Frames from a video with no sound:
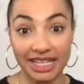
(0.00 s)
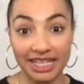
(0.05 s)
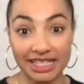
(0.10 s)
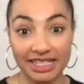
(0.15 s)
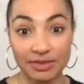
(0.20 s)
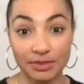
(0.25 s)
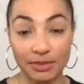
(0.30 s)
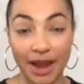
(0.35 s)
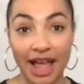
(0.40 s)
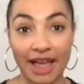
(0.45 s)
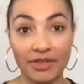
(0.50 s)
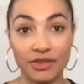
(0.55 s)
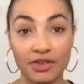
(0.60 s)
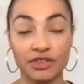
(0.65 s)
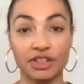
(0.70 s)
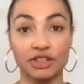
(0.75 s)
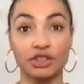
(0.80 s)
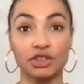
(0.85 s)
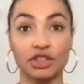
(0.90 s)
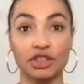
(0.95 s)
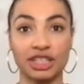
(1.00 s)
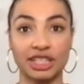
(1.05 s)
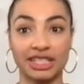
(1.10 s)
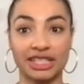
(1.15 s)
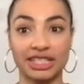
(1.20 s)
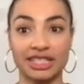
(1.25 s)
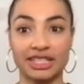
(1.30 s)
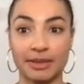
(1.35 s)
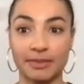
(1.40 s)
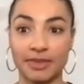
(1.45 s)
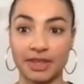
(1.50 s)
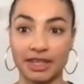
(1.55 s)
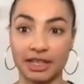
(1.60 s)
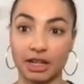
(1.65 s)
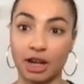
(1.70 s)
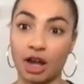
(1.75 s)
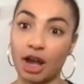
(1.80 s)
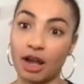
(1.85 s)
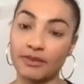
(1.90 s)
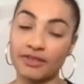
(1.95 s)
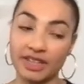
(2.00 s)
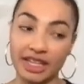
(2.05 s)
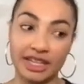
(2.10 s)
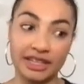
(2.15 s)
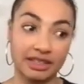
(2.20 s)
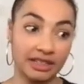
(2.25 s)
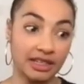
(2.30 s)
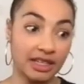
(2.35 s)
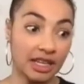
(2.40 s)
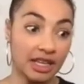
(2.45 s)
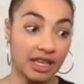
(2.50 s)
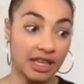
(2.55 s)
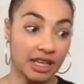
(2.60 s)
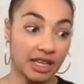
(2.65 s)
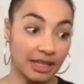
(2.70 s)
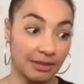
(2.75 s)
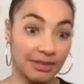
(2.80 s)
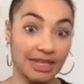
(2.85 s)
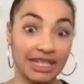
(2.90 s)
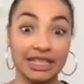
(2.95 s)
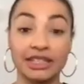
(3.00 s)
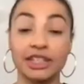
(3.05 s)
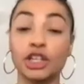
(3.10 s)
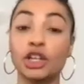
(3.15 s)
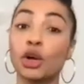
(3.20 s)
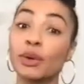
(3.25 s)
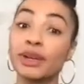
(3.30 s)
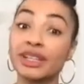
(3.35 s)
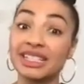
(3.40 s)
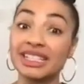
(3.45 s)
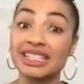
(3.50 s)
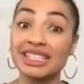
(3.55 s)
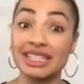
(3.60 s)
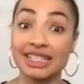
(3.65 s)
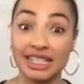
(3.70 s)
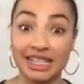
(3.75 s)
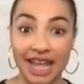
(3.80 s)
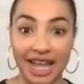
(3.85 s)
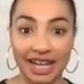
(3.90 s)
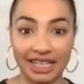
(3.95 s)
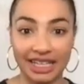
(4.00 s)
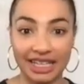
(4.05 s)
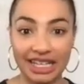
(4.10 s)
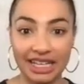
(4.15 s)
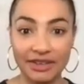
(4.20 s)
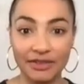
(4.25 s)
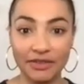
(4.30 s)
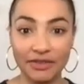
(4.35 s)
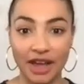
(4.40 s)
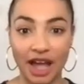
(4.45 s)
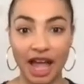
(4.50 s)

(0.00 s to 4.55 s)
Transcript: is rather than looking at something and immediately going to the negative,